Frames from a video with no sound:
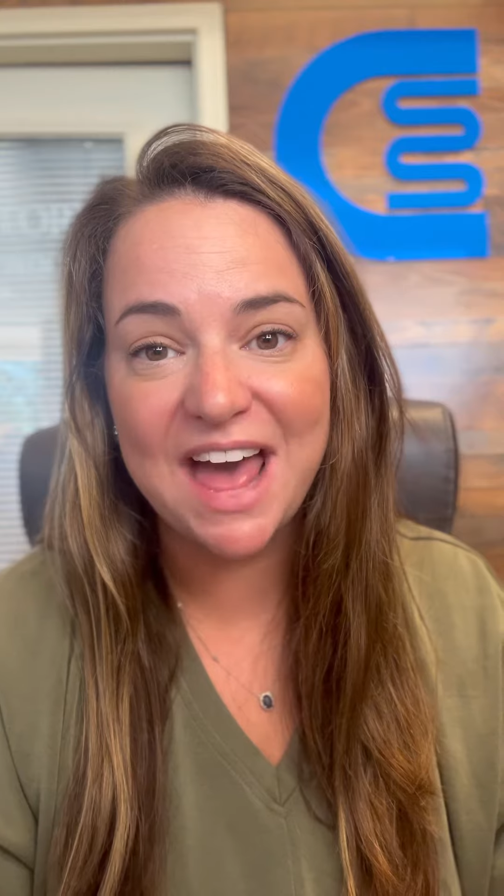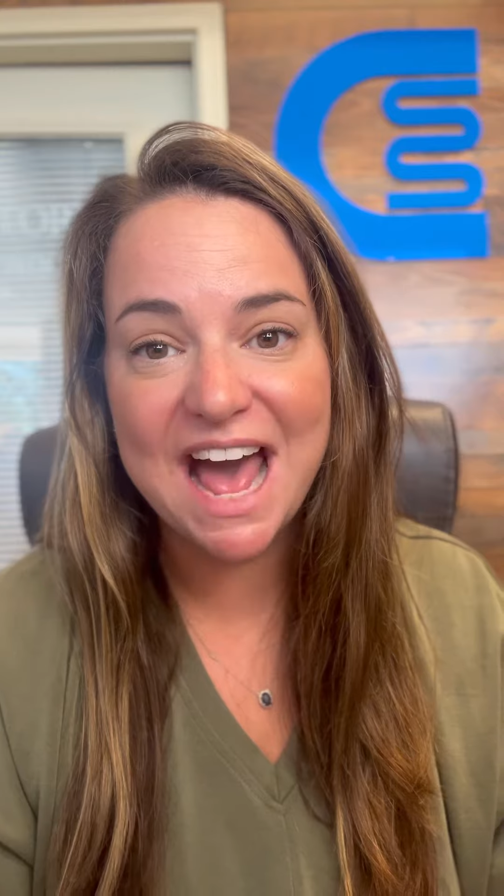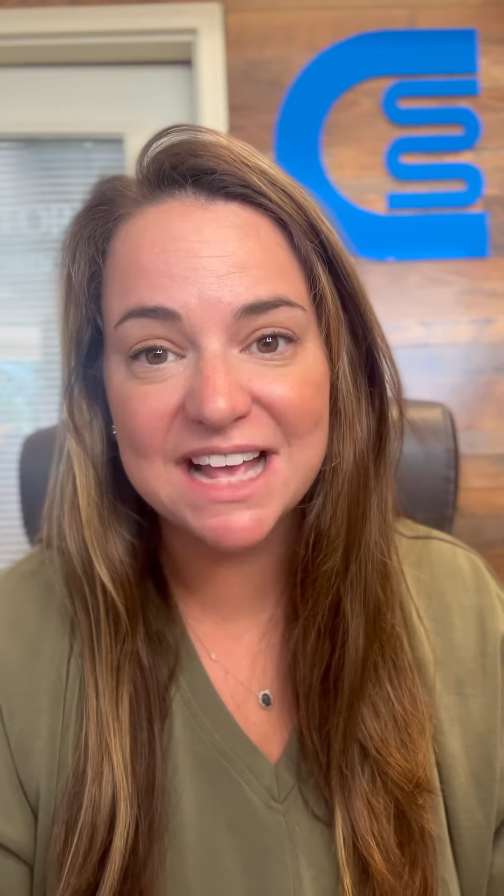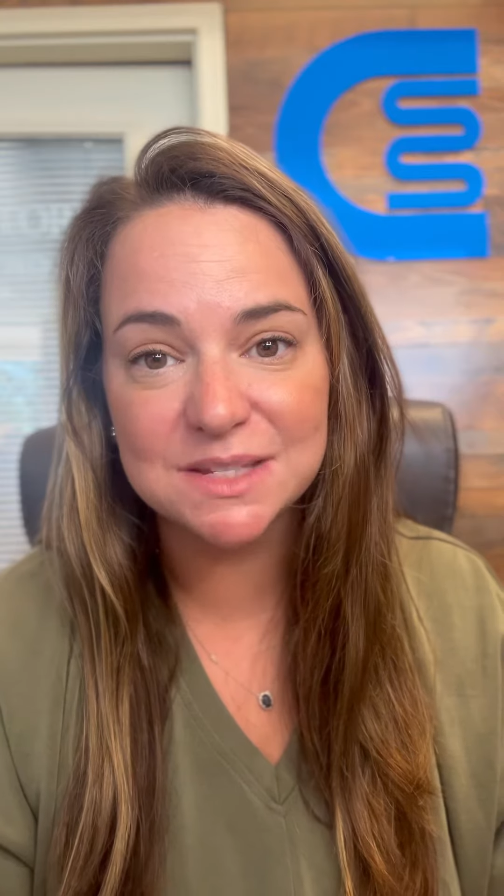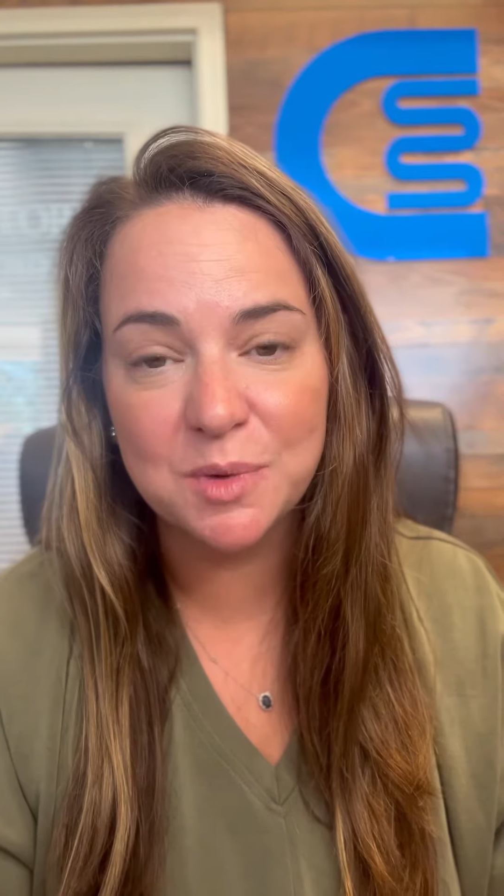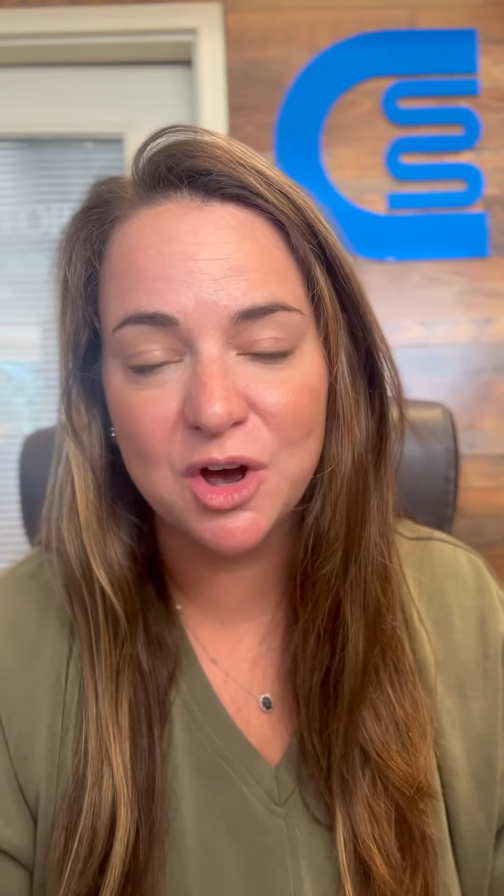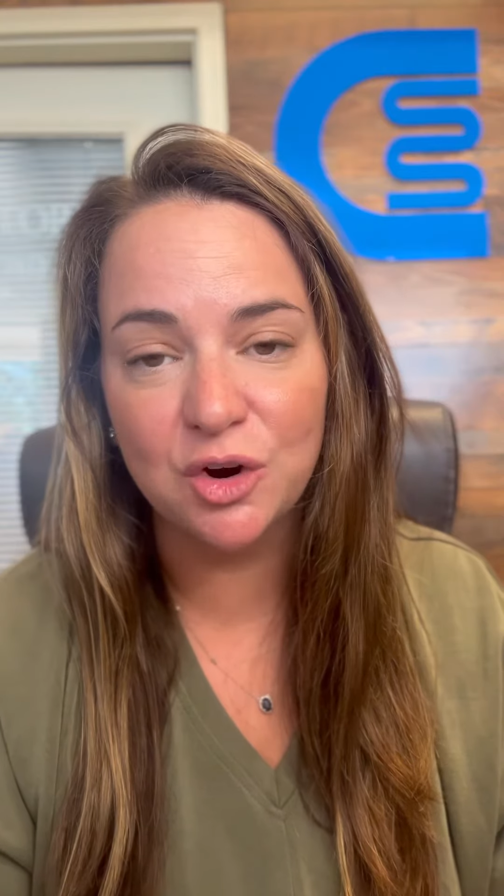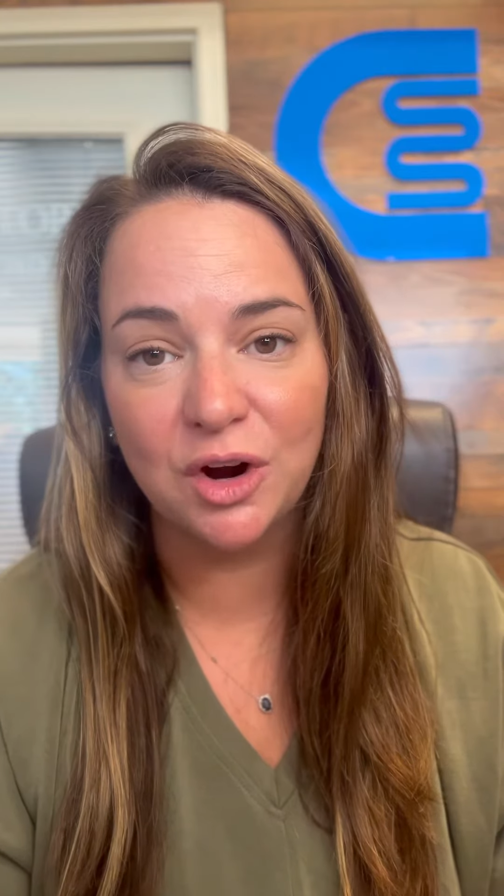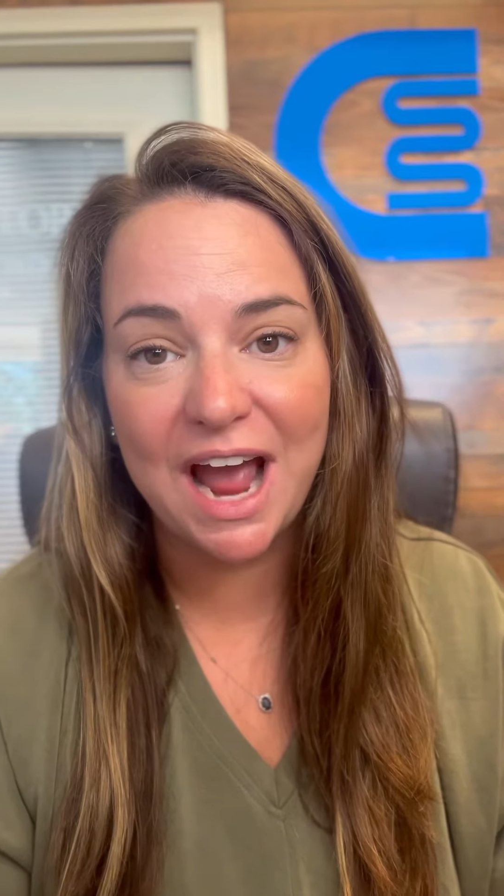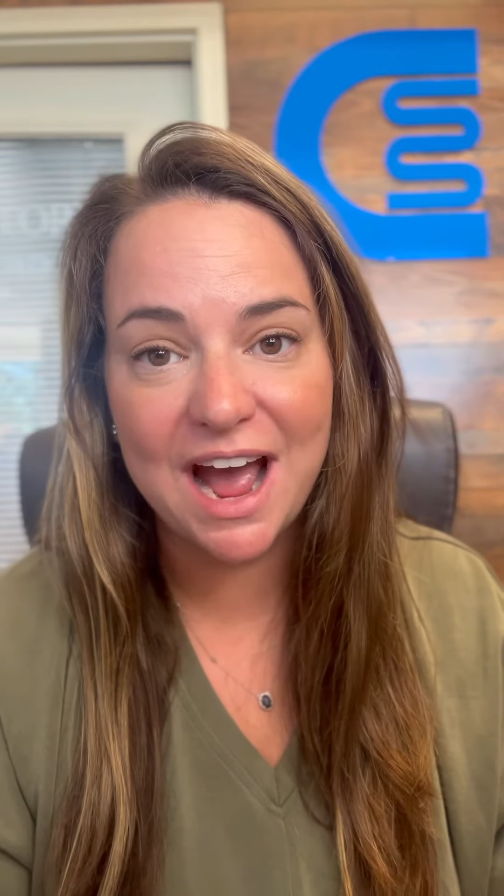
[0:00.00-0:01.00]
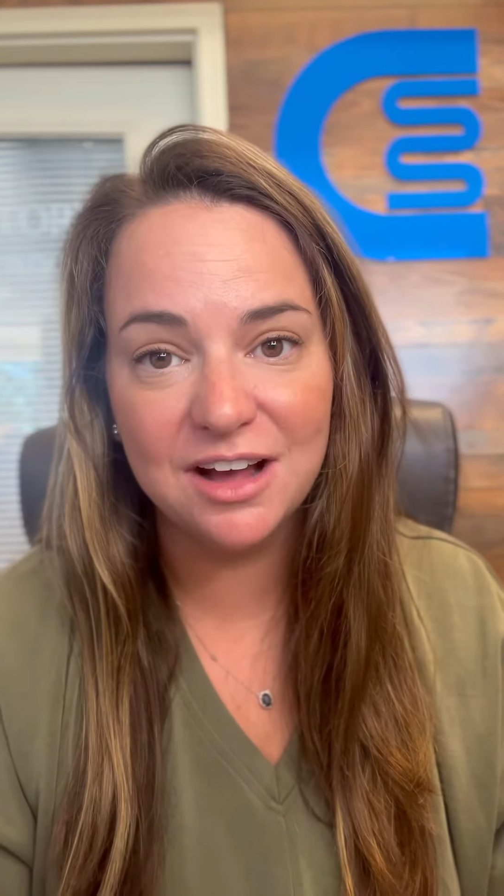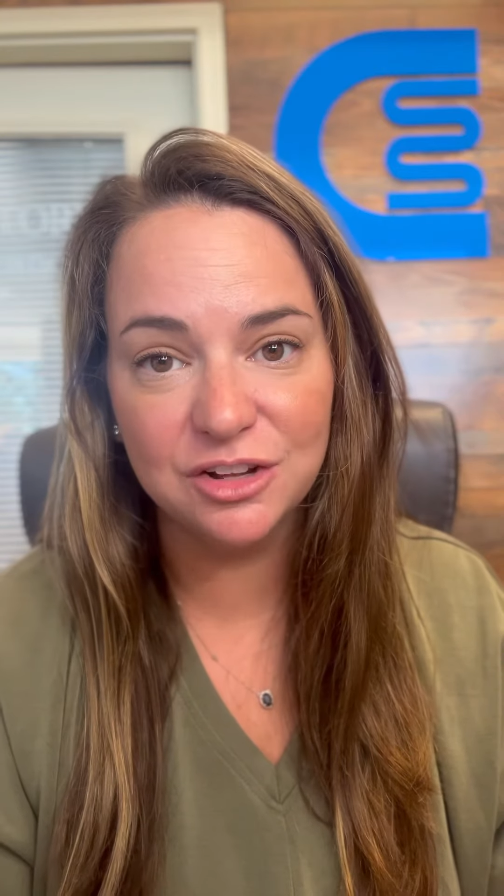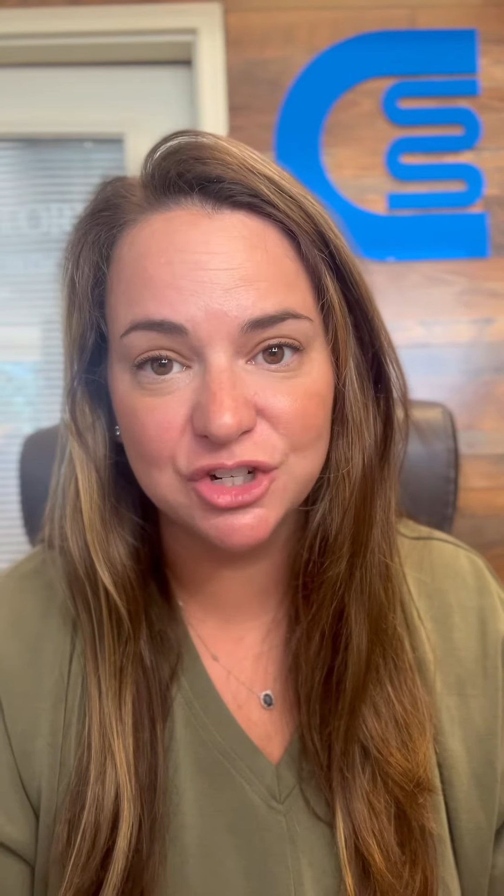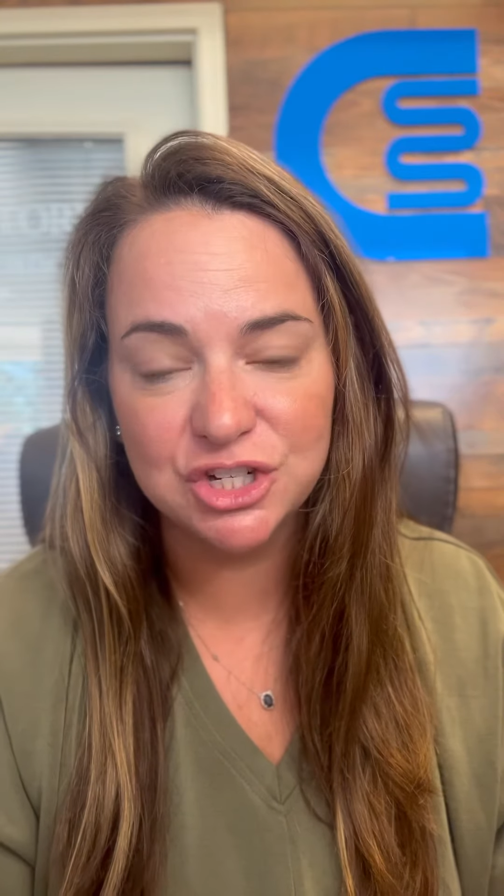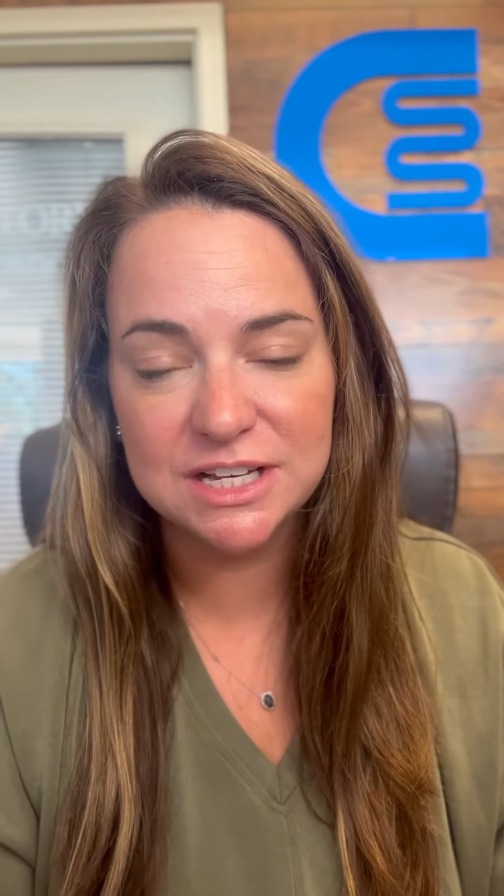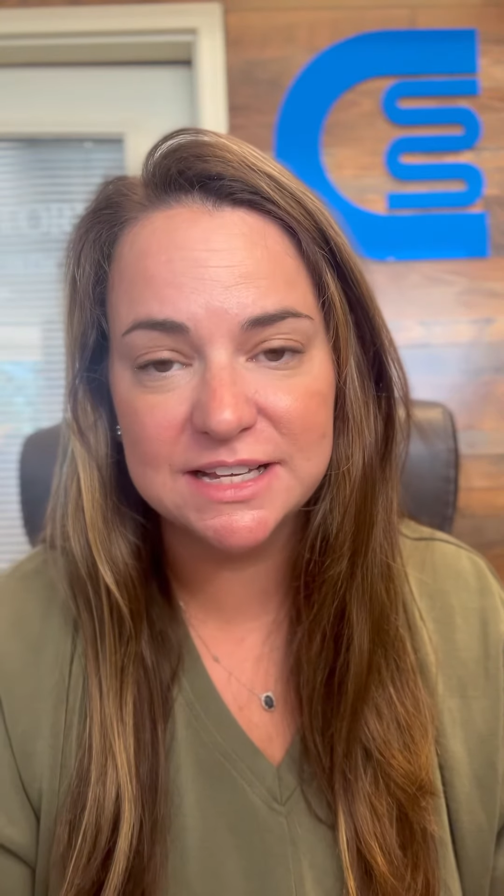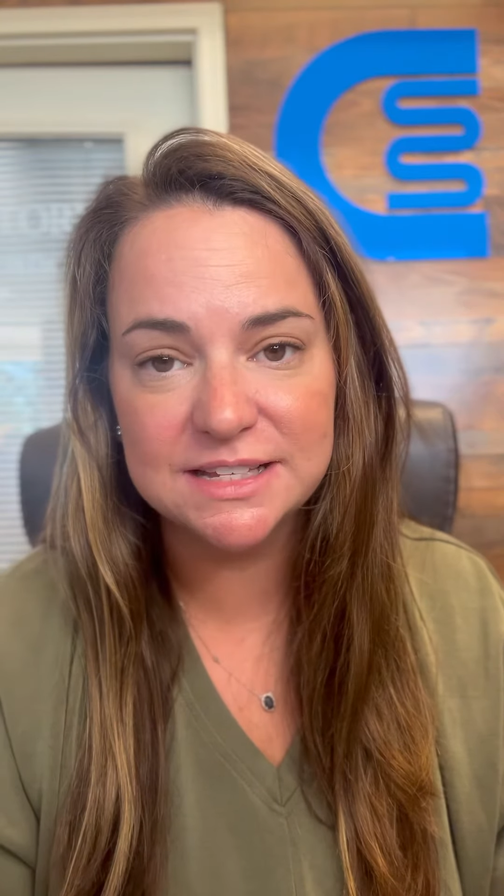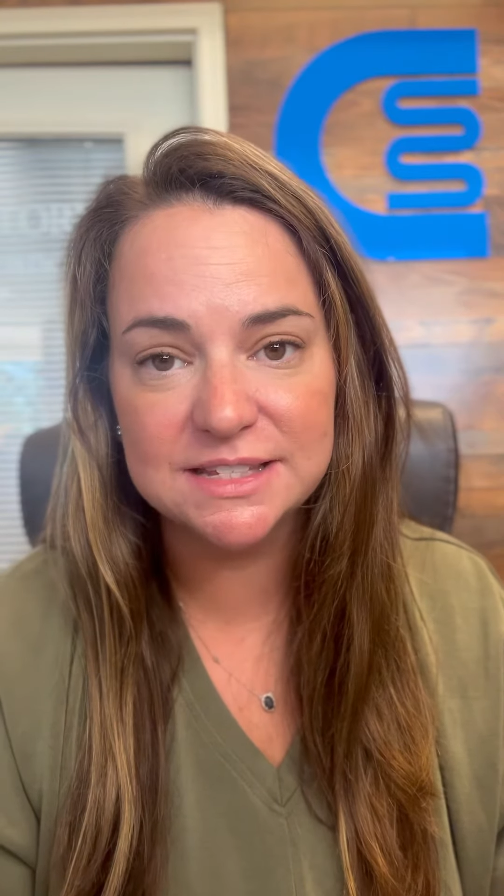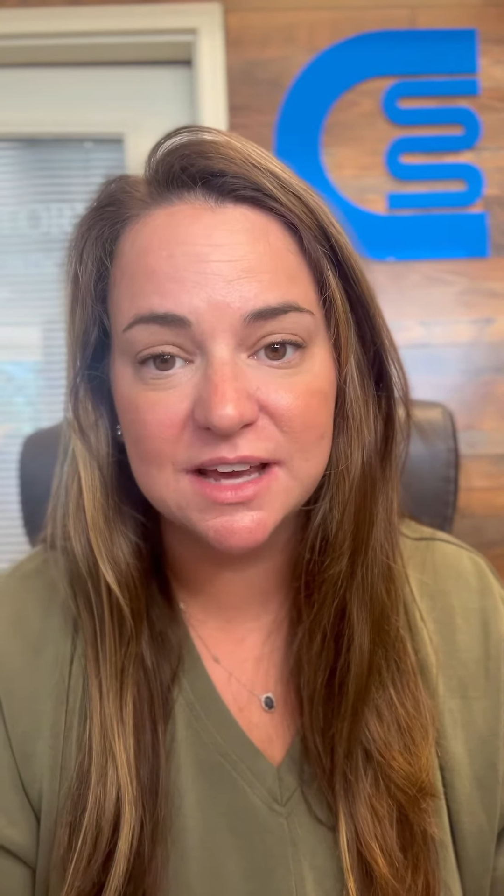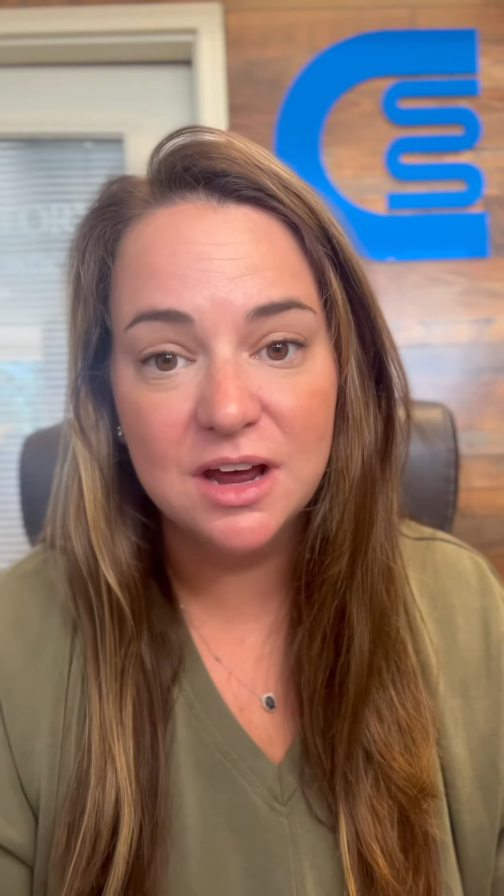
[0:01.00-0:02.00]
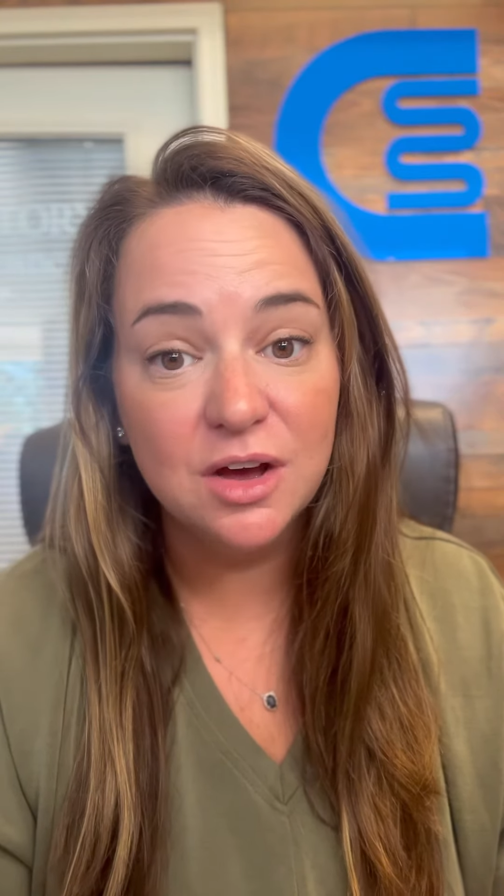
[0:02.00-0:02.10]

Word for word: asthma or allergies,